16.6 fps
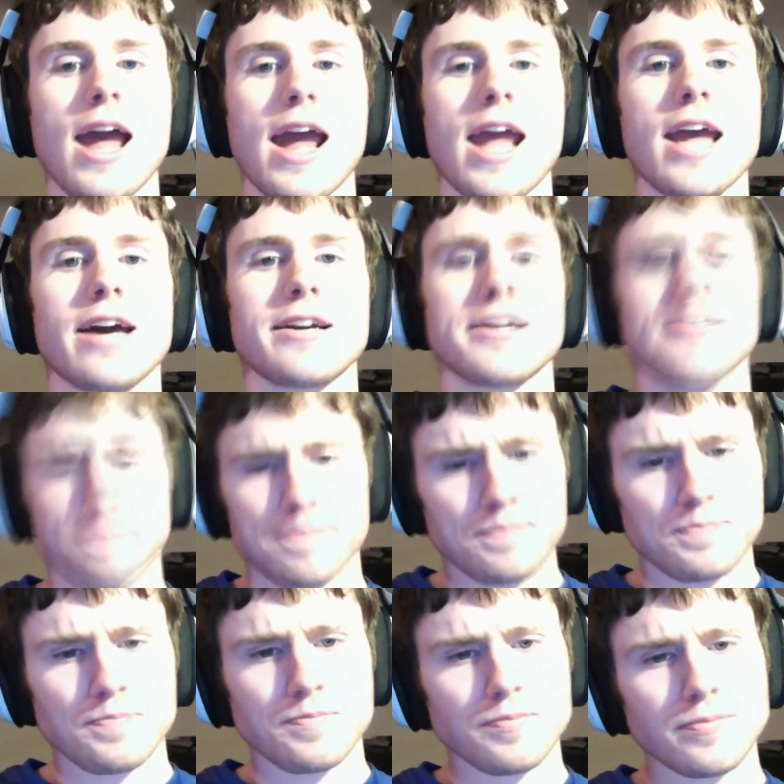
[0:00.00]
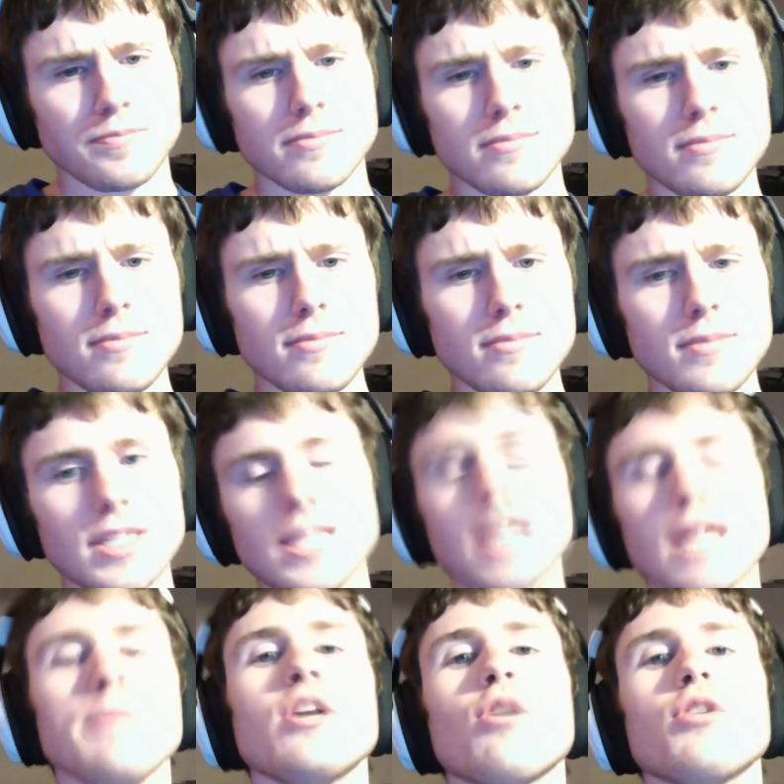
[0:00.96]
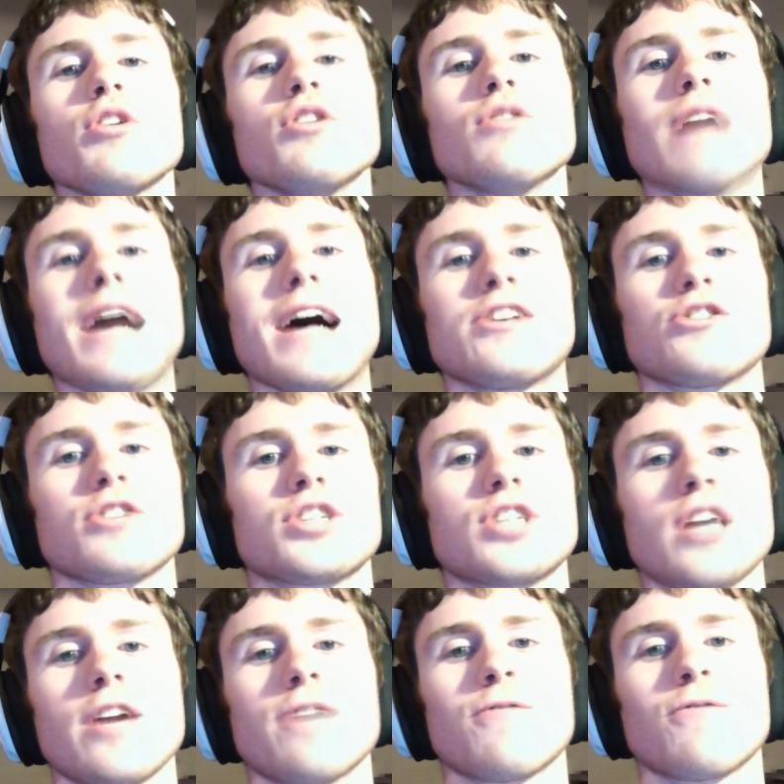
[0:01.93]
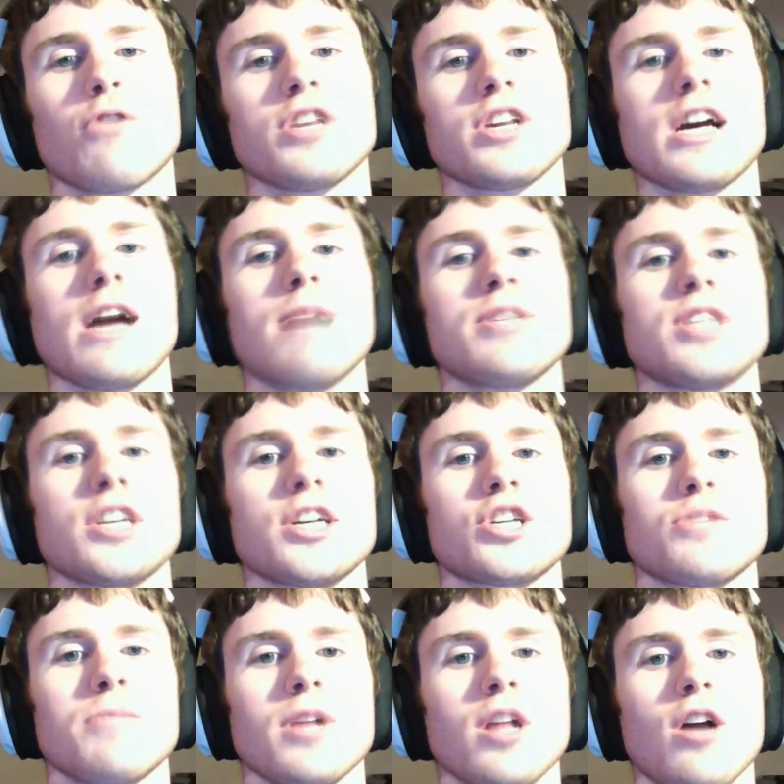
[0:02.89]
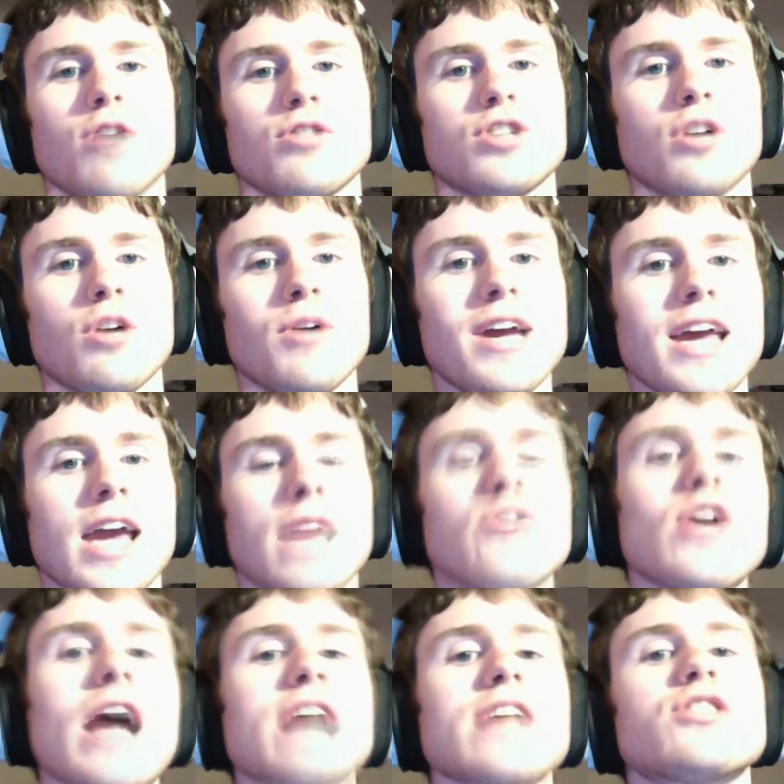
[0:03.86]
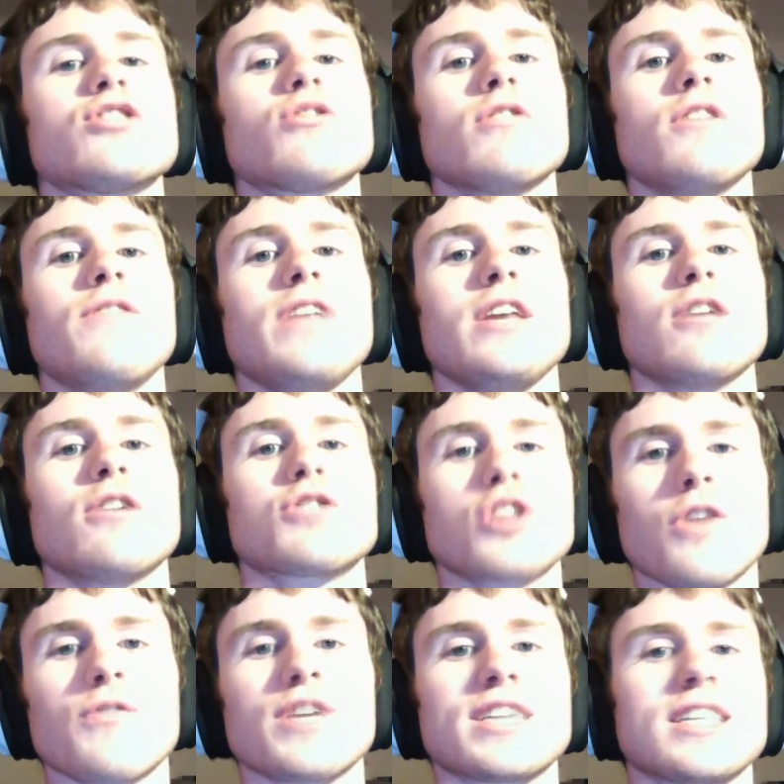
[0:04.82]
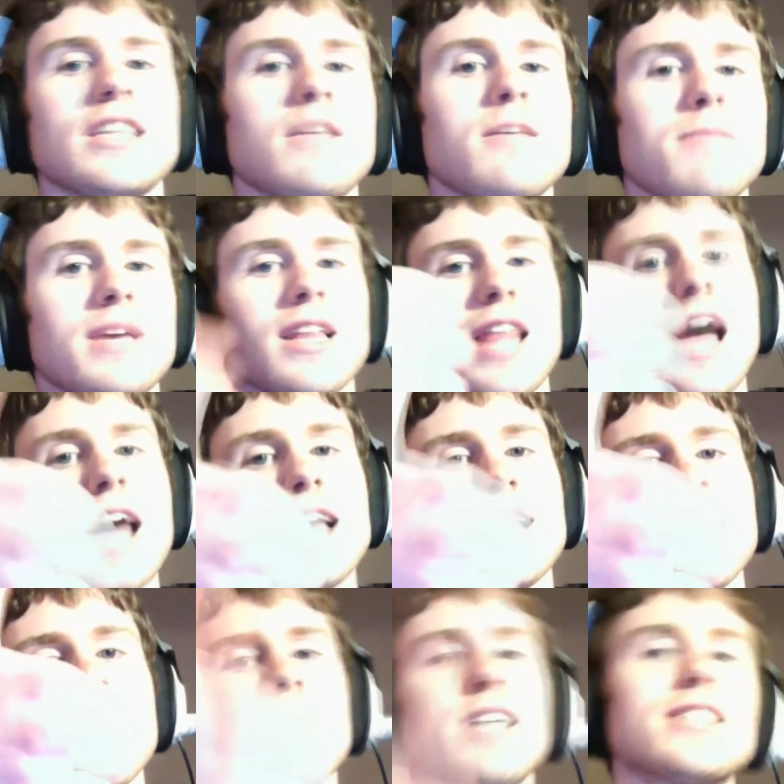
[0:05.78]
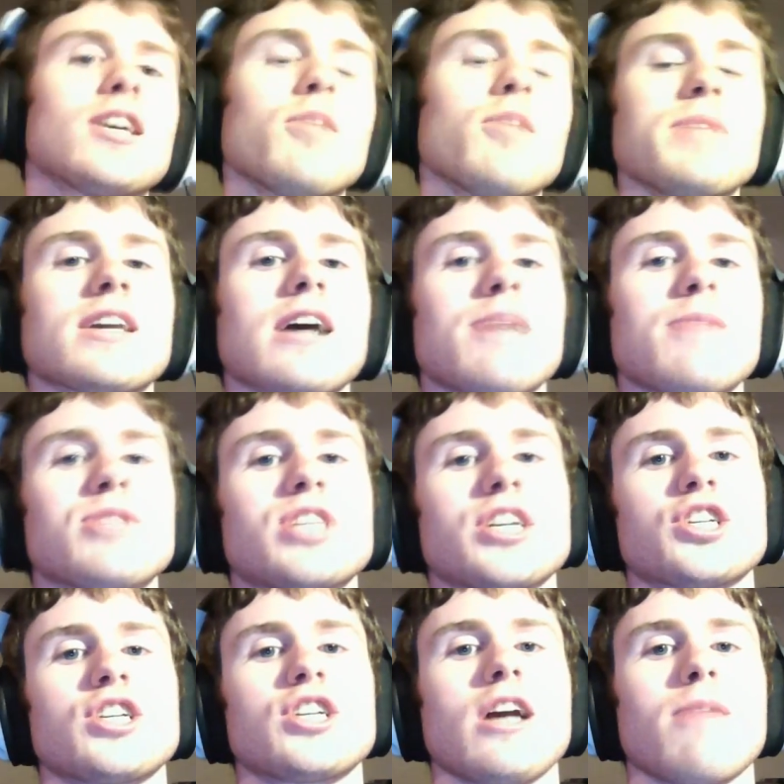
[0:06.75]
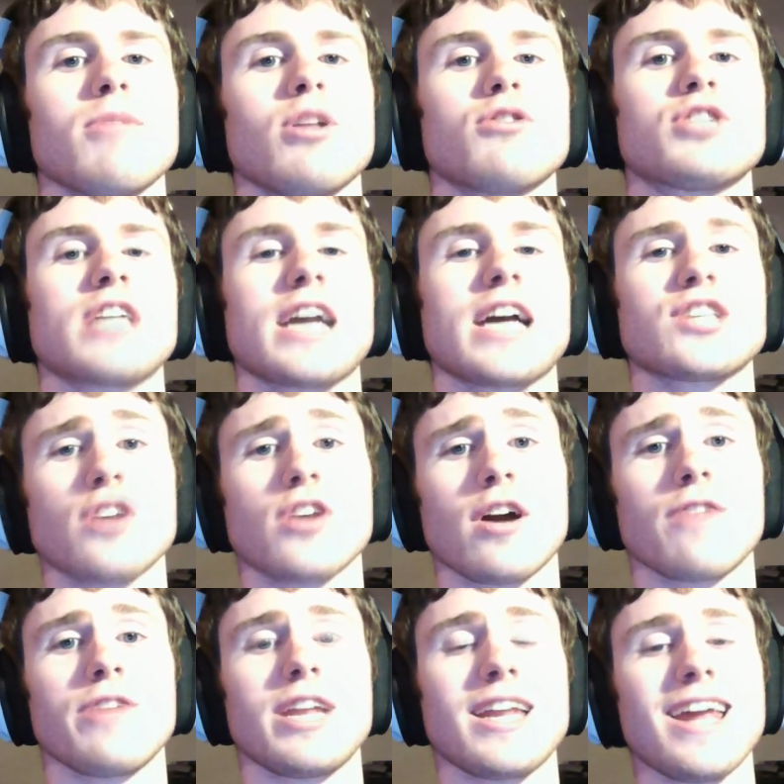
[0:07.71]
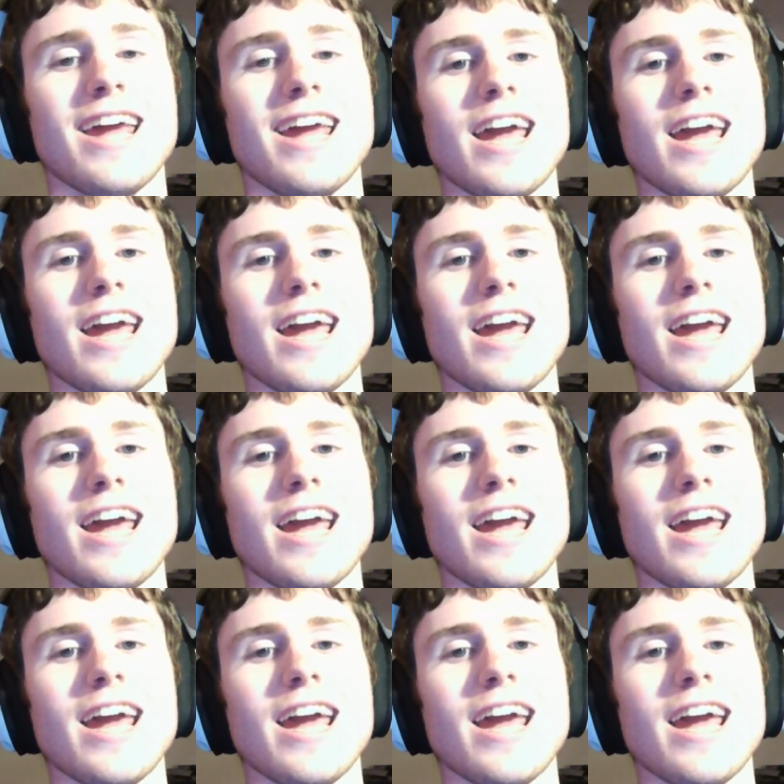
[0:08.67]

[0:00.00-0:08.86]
And let me know what you guys are excited for in the comment section below. So if you guys enjoyed the video, don't forget to leave me a like. Tell me in the comment section down below what you guys thought of it.